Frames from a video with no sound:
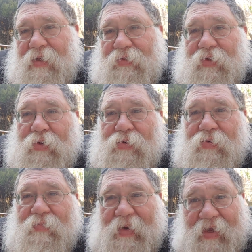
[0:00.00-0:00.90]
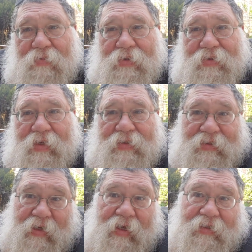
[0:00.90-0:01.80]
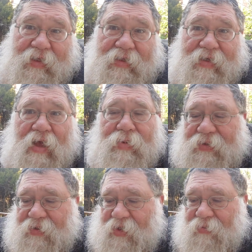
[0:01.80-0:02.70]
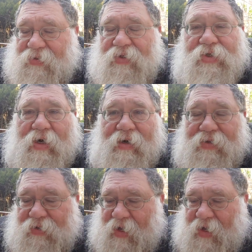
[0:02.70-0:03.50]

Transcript: So, but he was he, he says Zalman says he was in charge,